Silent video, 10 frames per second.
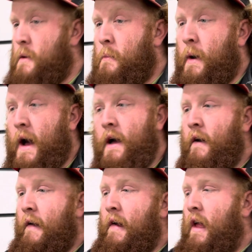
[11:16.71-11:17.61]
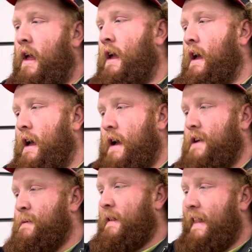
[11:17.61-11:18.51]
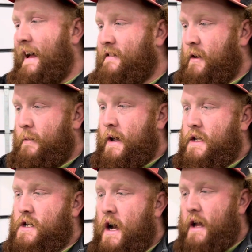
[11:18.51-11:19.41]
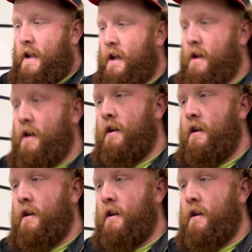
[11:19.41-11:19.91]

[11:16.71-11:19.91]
But spent the last little bit trying to